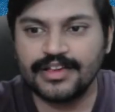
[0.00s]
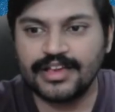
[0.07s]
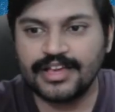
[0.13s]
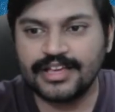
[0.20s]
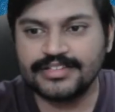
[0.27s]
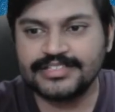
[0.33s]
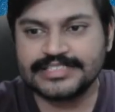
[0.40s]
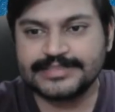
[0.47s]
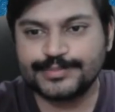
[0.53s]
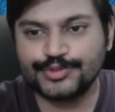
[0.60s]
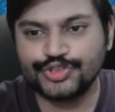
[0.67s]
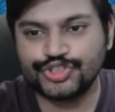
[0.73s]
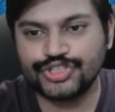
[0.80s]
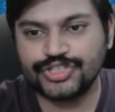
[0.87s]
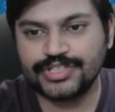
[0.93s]
In this
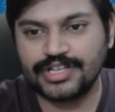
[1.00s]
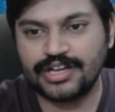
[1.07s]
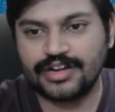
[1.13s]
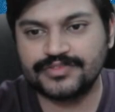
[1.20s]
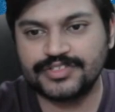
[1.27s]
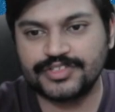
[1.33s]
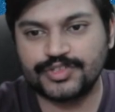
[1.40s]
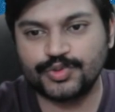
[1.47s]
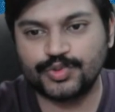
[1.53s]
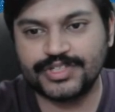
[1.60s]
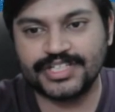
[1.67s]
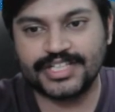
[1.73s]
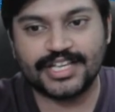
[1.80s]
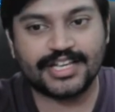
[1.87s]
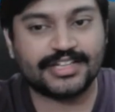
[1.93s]
position, after rook
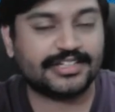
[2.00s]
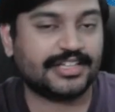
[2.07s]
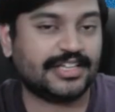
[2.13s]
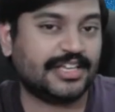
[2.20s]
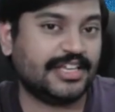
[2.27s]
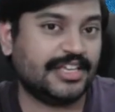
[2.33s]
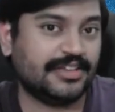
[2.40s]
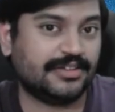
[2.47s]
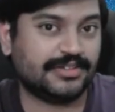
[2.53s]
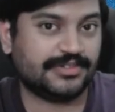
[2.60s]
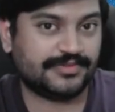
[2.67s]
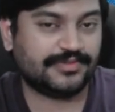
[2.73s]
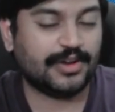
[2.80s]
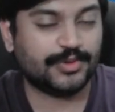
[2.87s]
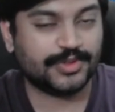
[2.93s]
d8, he
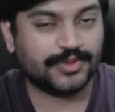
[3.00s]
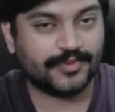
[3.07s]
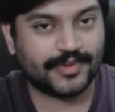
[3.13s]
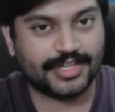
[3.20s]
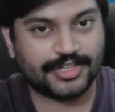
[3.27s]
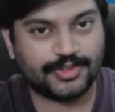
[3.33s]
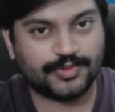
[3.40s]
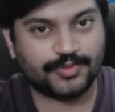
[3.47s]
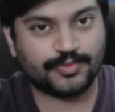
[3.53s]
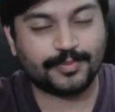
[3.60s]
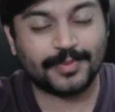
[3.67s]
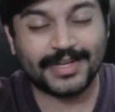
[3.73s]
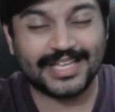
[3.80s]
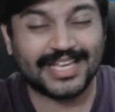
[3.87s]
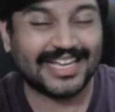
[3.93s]
found a way to
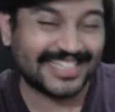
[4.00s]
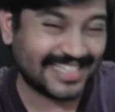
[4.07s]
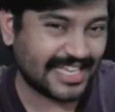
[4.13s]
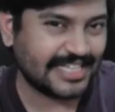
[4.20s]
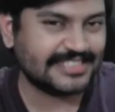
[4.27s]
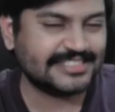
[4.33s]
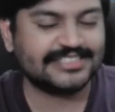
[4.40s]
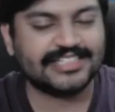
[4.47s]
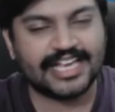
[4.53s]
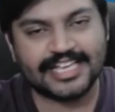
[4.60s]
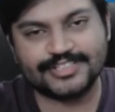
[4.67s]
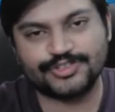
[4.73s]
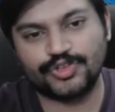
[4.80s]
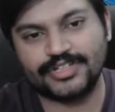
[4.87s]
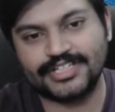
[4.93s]
play against the
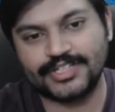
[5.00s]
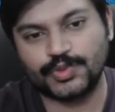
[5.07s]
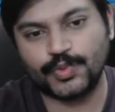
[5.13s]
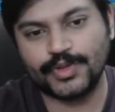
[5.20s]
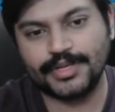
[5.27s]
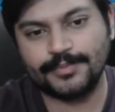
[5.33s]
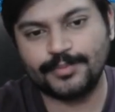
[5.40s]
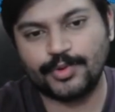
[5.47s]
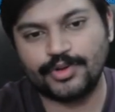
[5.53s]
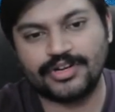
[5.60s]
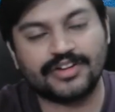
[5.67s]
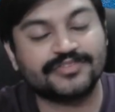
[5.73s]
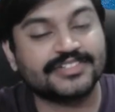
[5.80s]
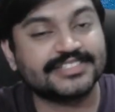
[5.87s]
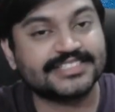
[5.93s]
isolated queen pawn
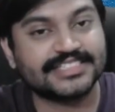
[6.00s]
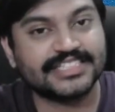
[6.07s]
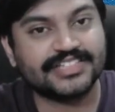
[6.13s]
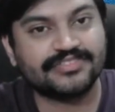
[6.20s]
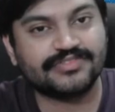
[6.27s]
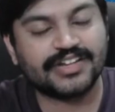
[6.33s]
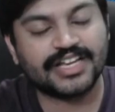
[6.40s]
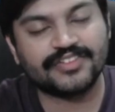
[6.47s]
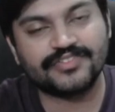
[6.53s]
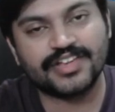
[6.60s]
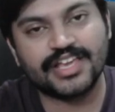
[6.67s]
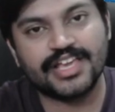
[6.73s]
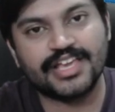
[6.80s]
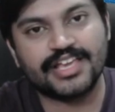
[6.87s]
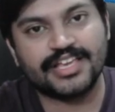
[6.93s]
after cd5.
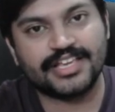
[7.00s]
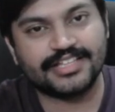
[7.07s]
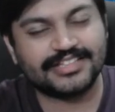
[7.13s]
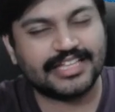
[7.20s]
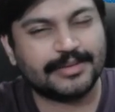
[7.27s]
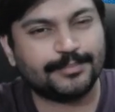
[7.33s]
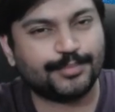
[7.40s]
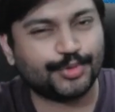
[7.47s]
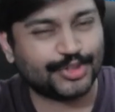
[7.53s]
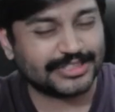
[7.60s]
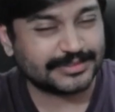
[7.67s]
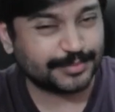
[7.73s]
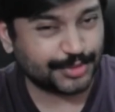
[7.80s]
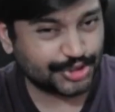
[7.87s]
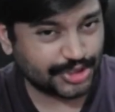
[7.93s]
He then put
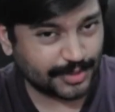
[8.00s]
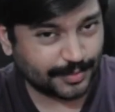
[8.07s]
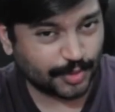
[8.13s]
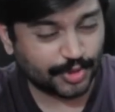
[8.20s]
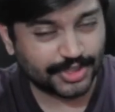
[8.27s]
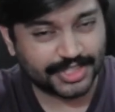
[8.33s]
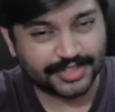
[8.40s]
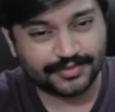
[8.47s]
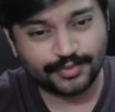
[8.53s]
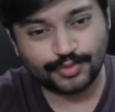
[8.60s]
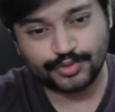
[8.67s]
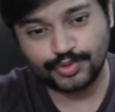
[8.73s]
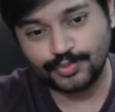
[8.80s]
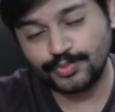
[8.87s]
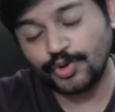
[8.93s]
his bishop on
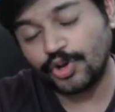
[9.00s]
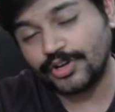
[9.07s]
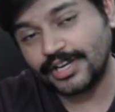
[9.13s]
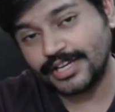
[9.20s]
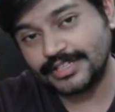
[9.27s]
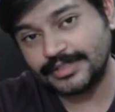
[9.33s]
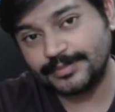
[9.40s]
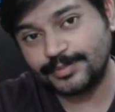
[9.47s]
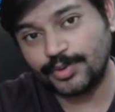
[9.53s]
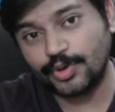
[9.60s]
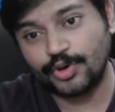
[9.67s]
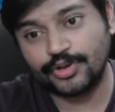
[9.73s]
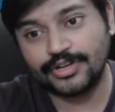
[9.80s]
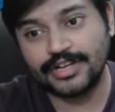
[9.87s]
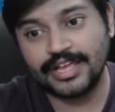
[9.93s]
d4 to blockade the
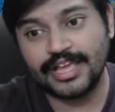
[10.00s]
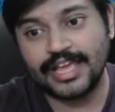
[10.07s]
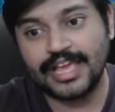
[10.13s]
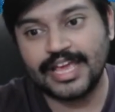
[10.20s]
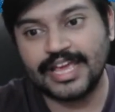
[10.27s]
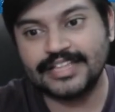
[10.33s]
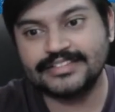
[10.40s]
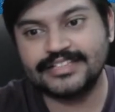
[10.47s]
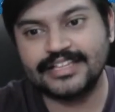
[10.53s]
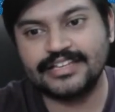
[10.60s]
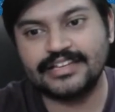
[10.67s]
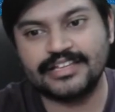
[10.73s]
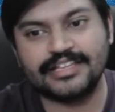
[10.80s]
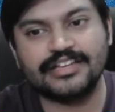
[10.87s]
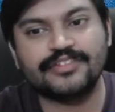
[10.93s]
pawn, and
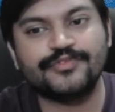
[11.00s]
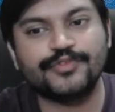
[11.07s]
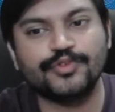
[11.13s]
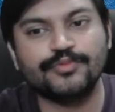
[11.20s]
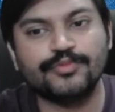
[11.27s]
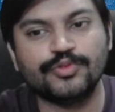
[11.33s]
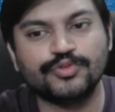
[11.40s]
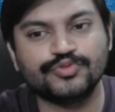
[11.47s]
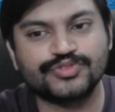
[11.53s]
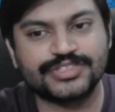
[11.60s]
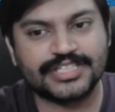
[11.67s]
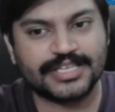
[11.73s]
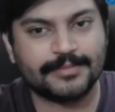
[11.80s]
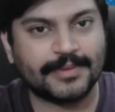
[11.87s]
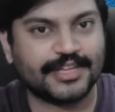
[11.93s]
then in a few moves
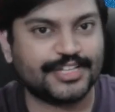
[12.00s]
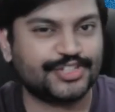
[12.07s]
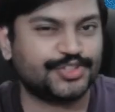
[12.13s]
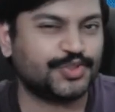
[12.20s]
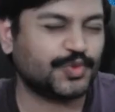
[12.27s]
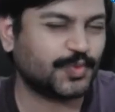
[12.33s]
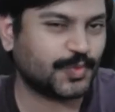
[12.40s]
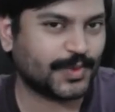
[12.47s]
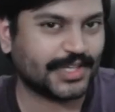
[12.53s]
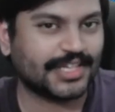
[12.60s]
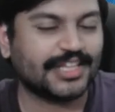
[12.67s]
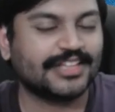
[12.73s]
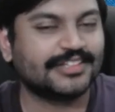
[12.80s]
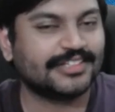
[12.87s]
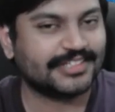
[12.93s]
he managed to
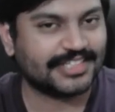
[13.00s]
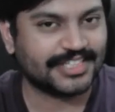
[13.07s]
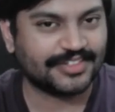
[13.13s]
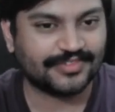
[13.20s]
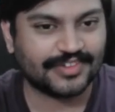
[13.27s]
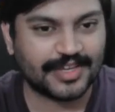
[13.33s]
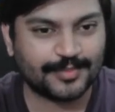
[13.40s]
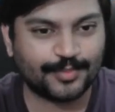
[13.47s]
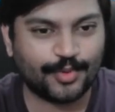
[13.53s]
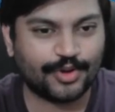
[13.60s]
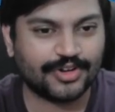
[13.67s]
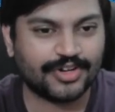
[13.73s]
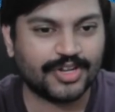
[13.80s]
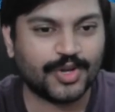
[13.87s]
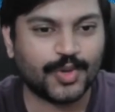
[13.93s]
win the d5
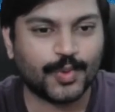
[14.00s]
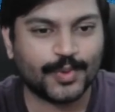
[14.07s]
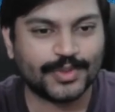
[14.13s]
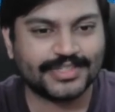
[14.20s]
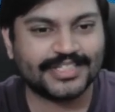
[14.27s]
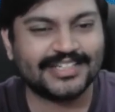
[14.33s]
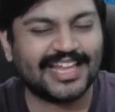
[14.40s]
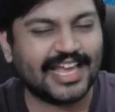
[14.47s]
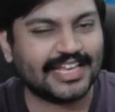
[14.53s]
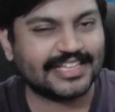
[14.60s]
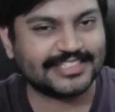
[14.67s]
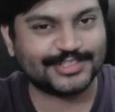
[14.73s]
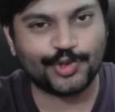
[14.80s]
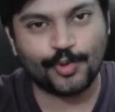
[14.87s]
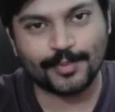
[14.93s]
pawn with a
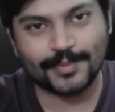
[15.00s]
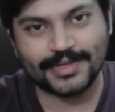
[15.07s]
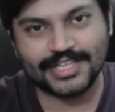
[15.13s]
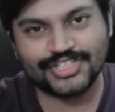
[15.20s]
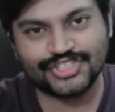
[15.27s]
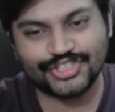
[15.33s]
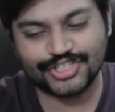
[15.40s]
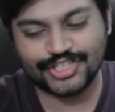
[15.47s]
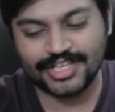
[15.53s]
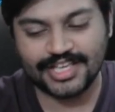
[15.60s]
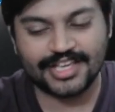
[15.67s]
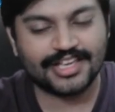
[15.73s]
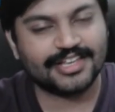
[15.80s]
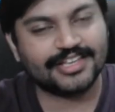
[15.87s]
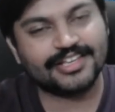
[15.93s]
nice combination.
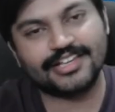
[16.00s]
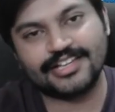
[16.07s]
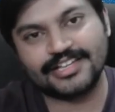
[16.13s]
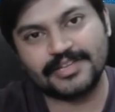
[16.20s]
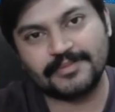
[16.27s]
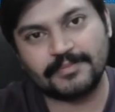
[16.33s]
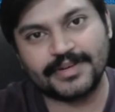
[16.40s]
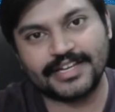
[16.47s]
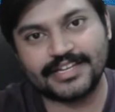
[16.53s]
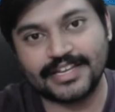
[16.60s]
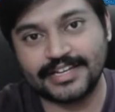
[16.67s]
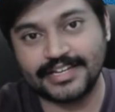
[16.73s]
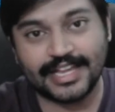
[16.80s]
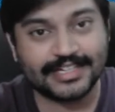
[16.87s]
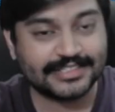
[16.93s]
Here he
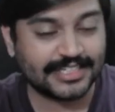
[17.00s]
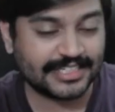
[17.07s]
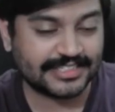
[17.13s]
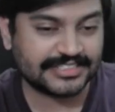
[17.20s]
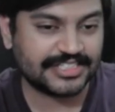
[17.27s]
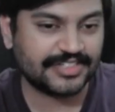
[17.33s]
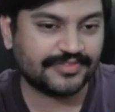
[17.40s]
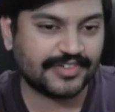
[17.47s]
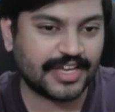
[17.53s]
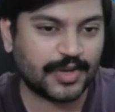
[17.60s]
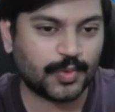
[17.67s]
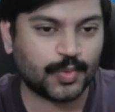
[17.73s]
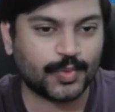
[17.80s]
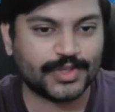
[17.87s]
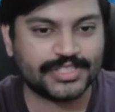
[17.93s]
played knight takes
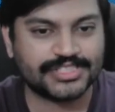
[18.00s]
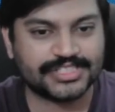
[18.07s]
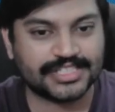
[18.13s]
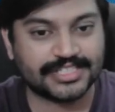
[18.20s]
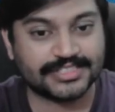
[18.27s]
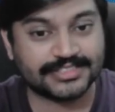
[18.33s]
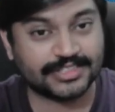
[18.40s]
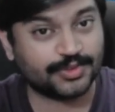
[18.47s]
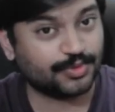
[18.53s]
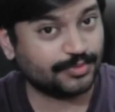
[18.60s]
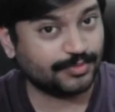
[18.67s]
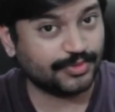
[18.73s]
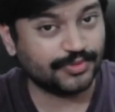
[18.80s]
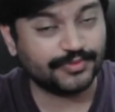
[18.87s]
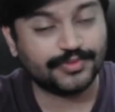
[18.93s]
d5, which is a
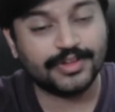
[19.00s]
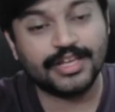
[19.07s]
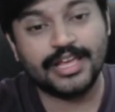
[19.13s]
good move